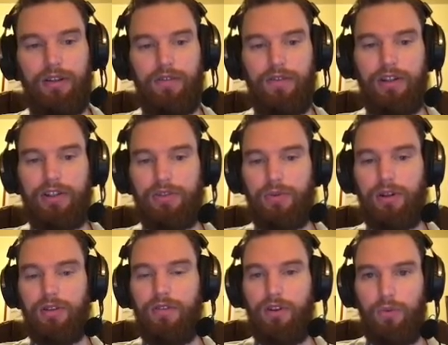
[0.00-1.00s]
your finished
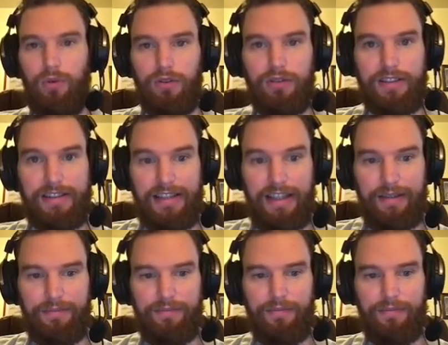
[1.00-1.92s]
work for the world to see.